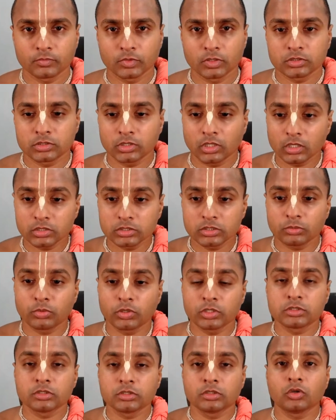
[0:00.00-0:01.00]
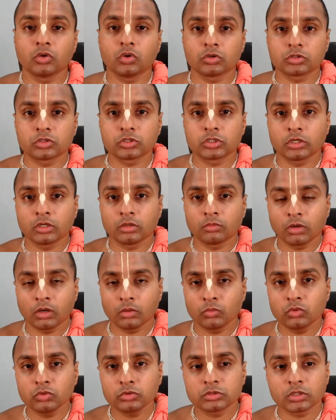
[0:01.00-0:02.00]
Sahaja Bhajan Korchena
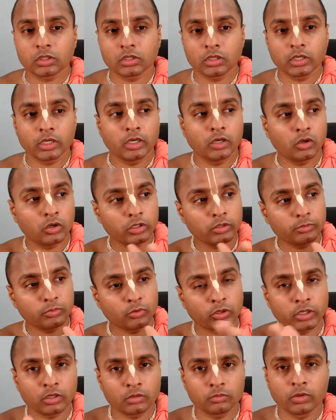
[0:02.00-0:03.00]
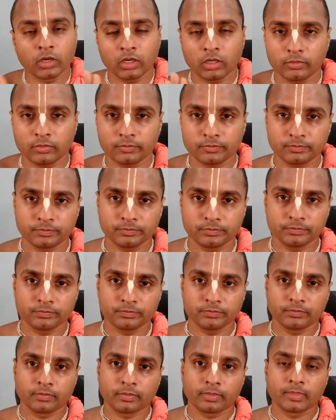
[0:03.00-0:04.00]
Mamo, Sange Loy Porer Bala.
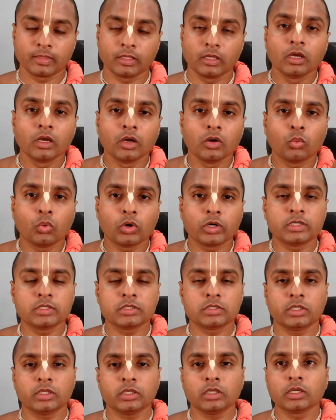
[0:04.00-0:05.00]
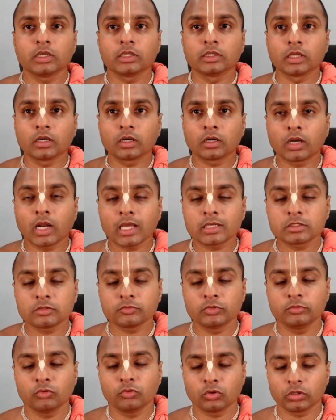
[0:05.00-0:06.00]
What did he say? There are a class of
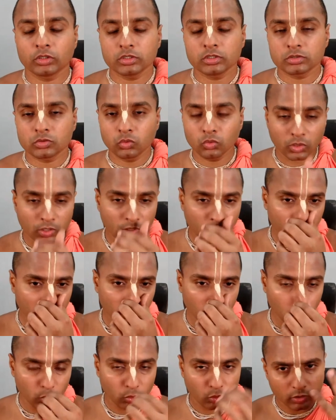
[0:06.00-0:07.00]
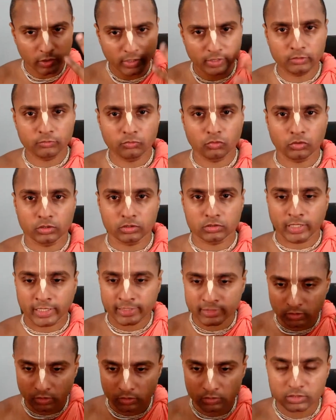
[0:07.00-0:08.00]
devotees who look like devotees.
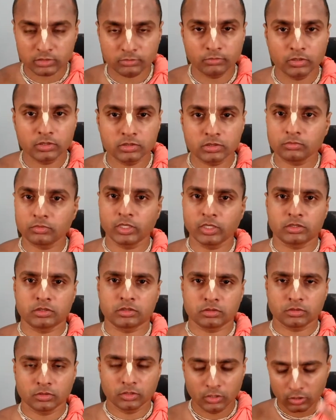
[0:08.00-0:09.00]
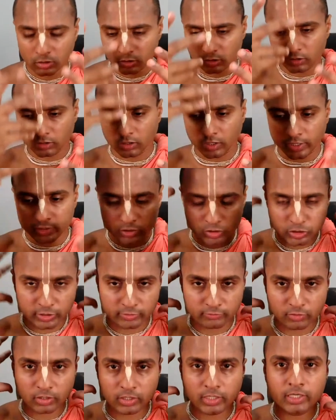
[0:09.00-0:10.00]
External symbolism, yes. Nice
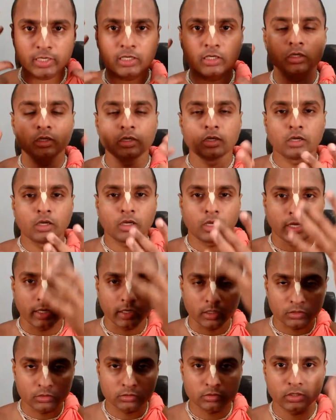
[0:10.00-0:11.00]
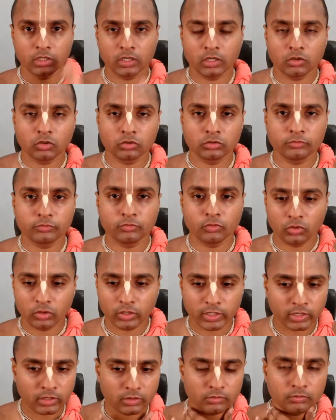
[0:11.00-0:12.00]
shaven head and tilak on the
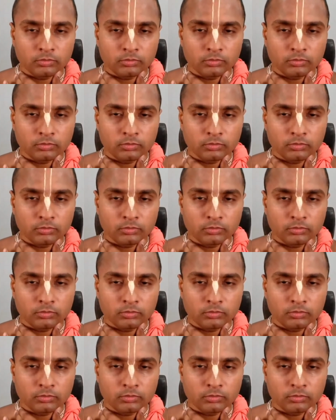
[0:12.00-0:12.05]
forehead,